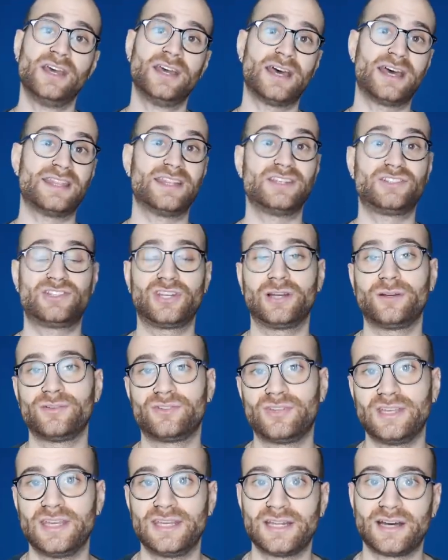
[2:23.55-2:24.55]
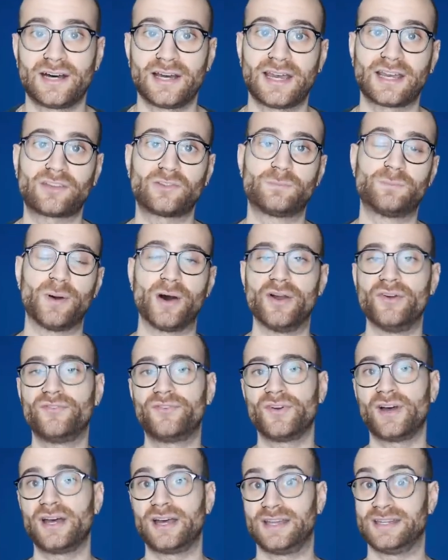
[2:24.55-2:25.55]
and then Chelsea and Ajax
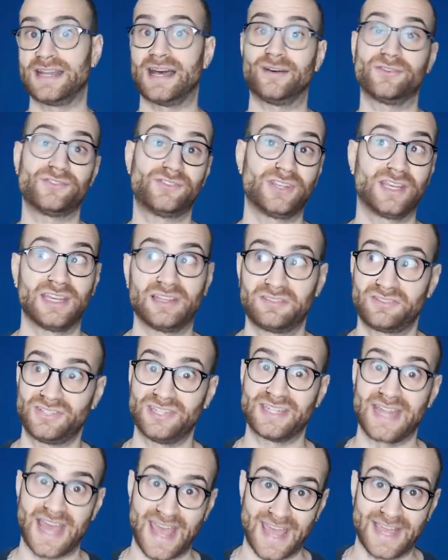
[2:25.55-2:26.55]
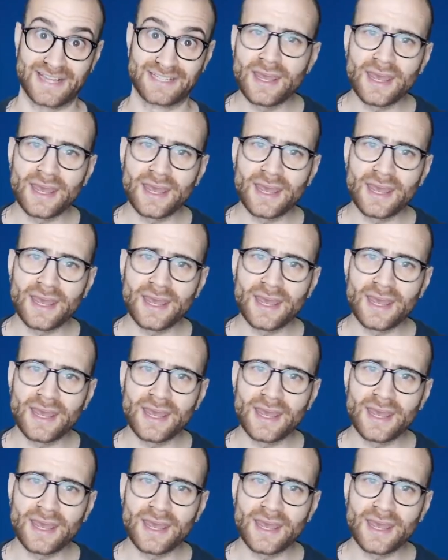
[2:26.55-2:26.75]
both announcing it today.